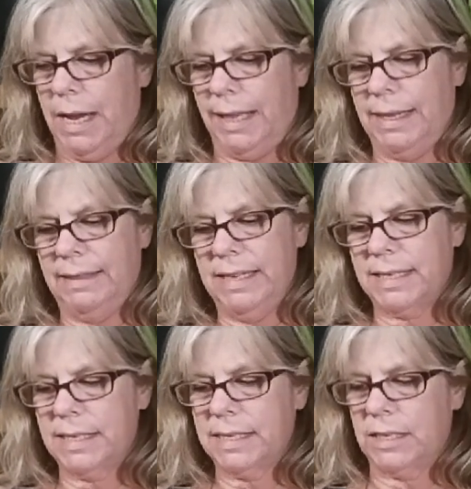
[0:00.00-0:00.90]
And then this
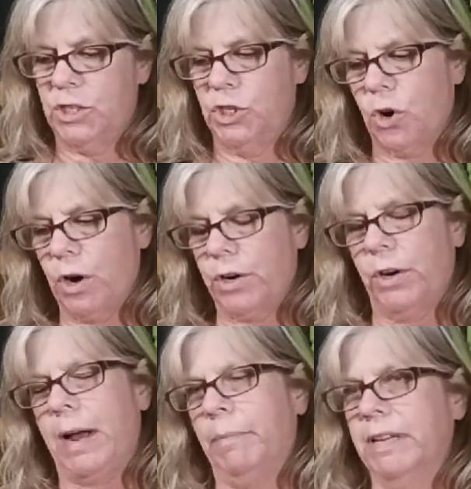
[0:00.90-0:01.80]
is a darker,
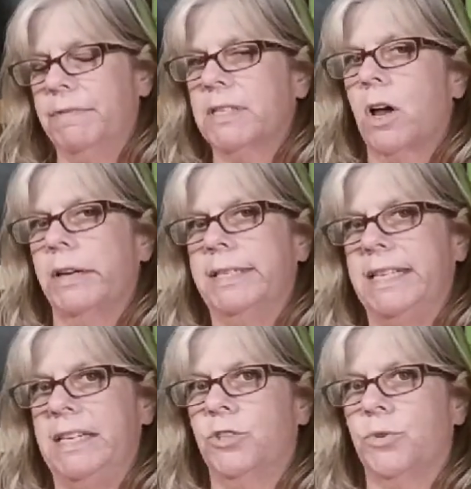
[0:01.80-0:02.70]
I believe it's called a
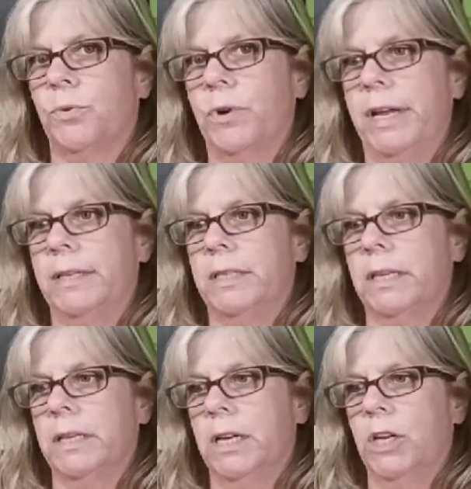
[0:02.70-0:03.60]
Detroit
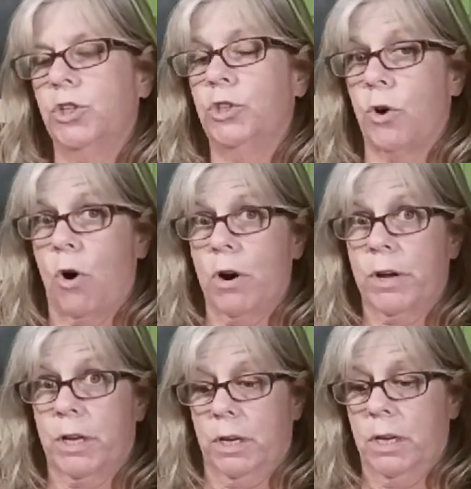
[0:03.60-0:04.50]
Dark
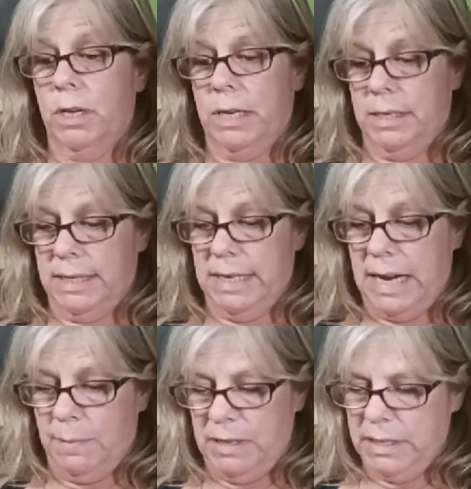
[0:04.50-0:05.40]
is the
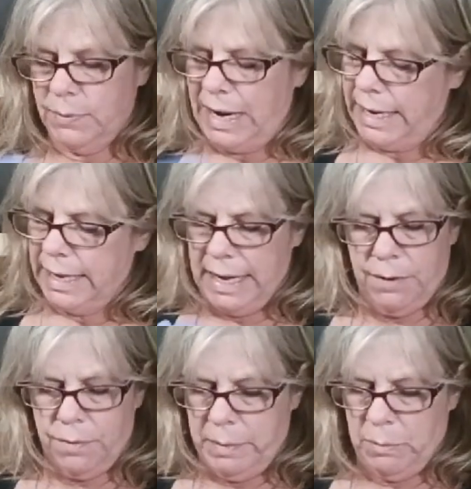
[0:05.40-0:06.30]
name of this one. I can't
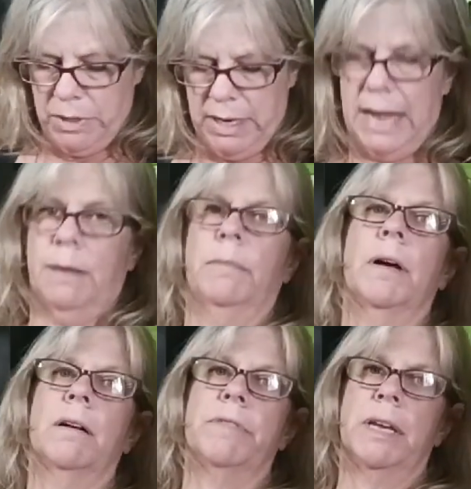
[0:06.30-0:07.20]
remember the name
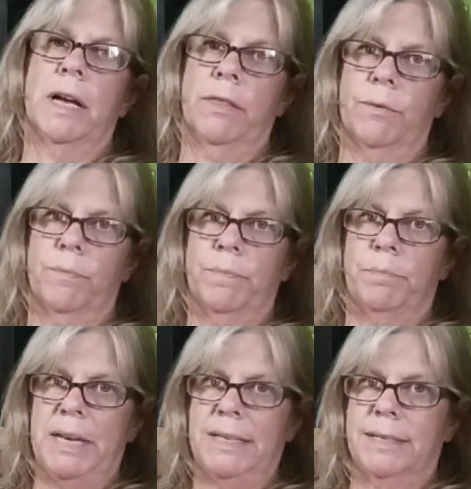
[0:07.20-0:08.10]
of the other beet.